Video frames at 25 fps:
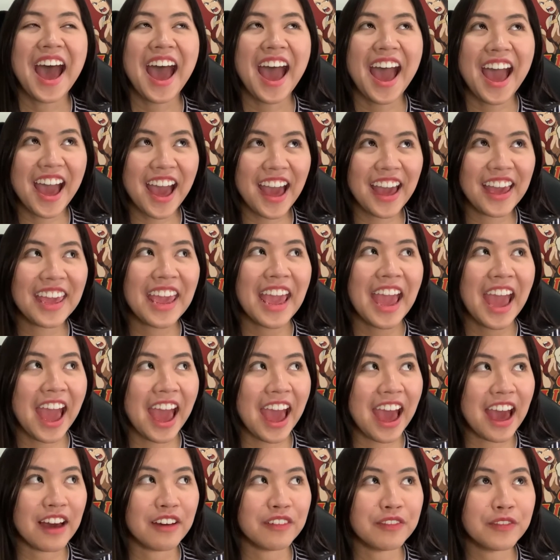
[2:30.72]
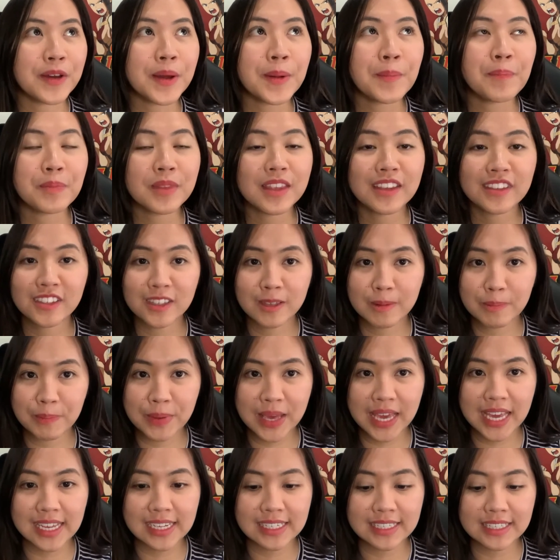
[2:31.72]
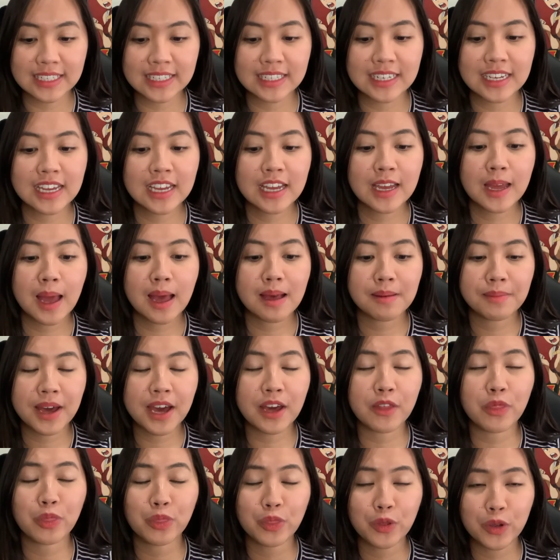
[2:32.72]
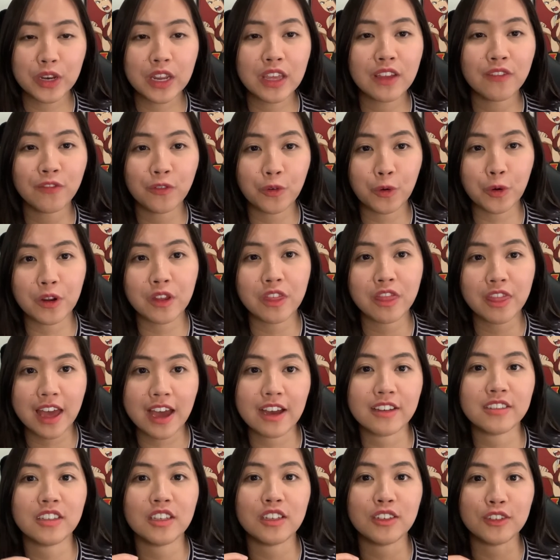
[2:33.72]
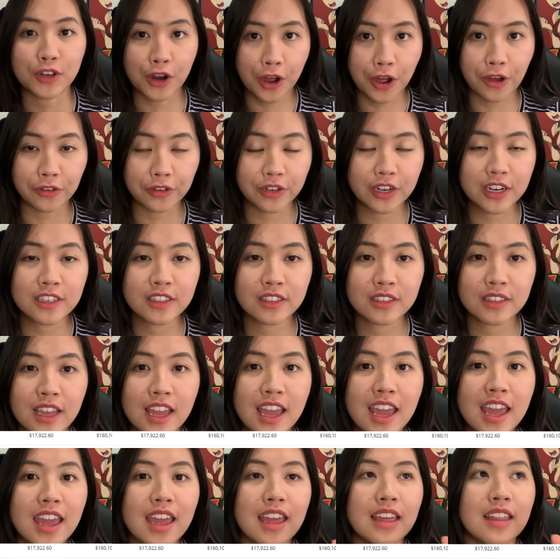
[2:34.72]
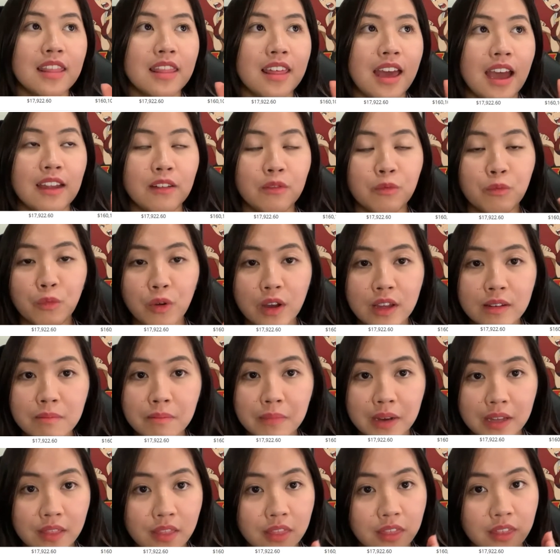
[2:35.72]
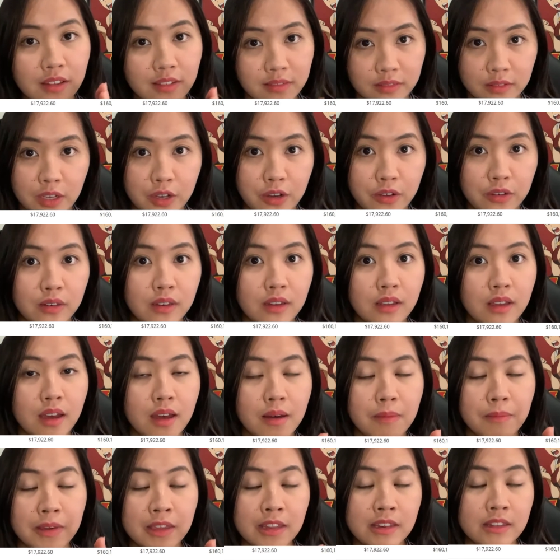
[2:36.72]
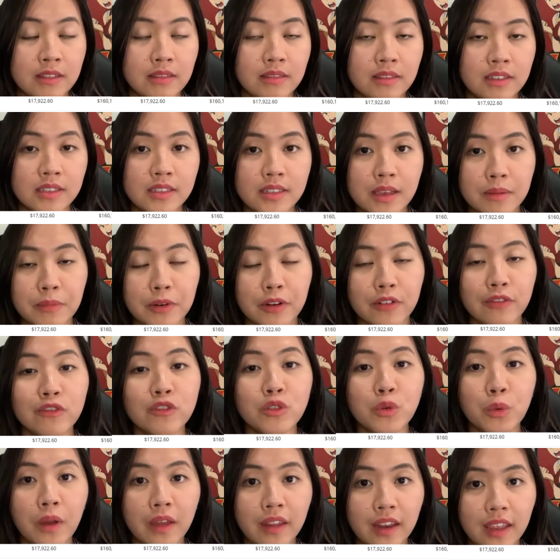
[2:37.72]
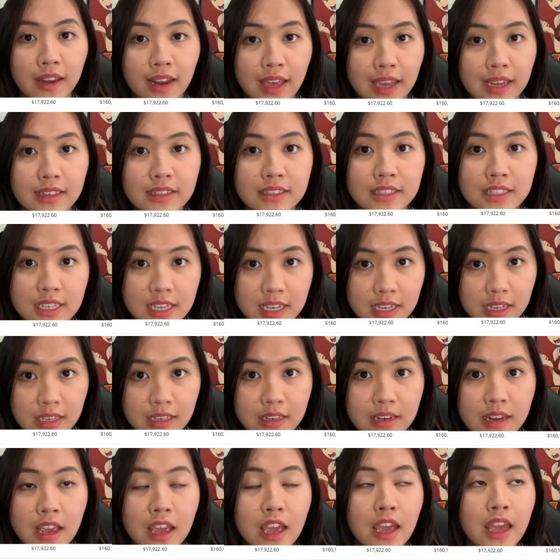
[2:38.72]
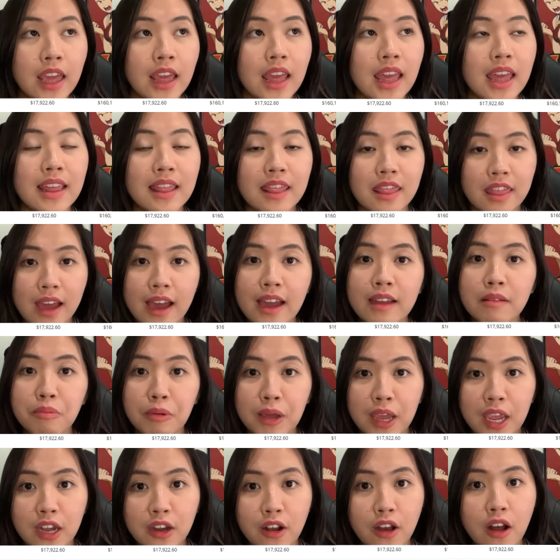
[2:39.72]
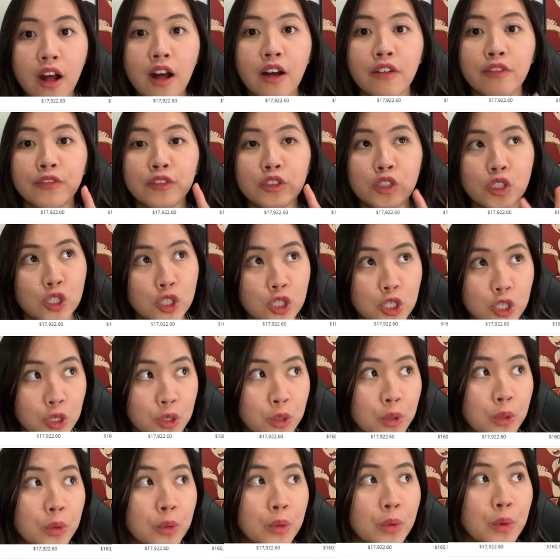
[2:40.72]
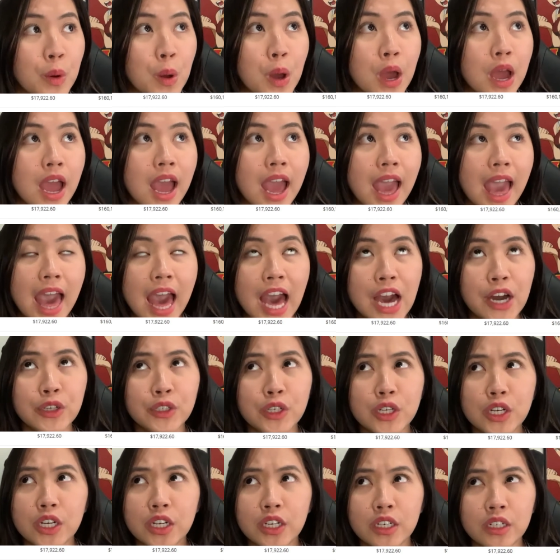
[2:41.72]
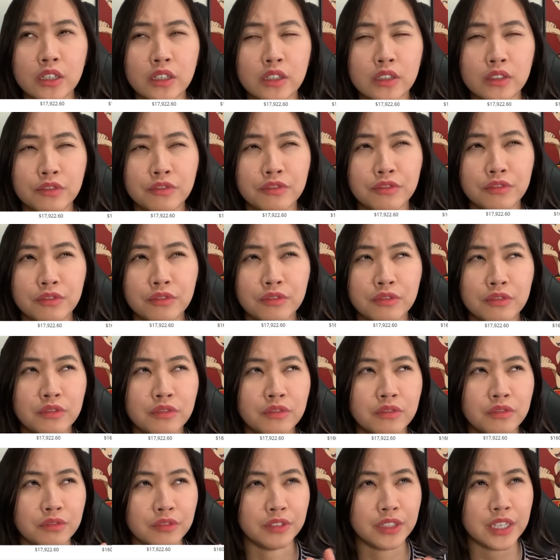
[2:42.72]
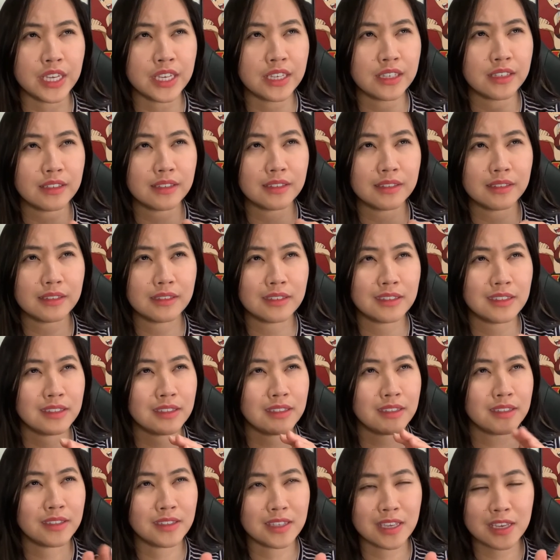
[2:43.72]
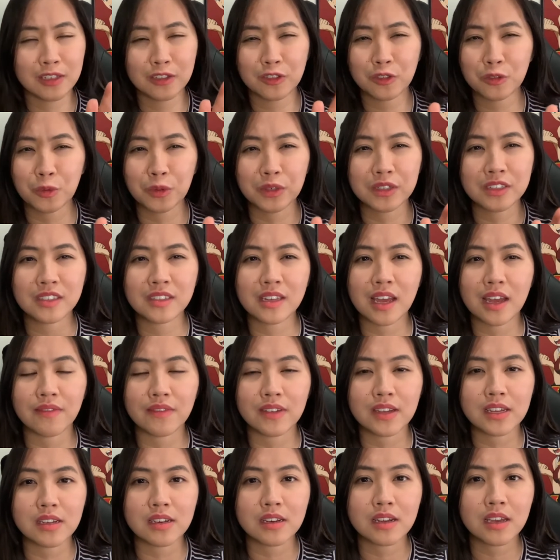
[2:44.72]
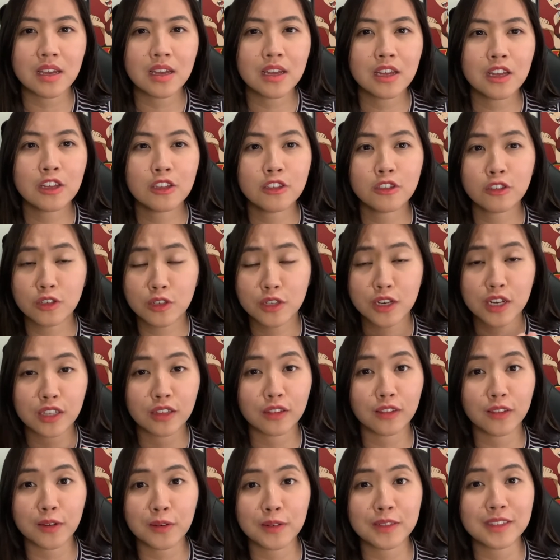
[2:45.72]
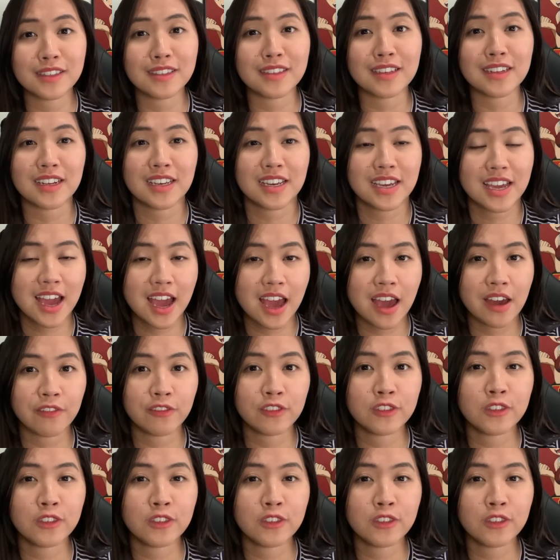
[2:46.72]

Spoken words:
I have spent about $34,000 in that 1 month alone, in December of 2019, and that paid off 2 out of like 6 or 7 student loans that I have.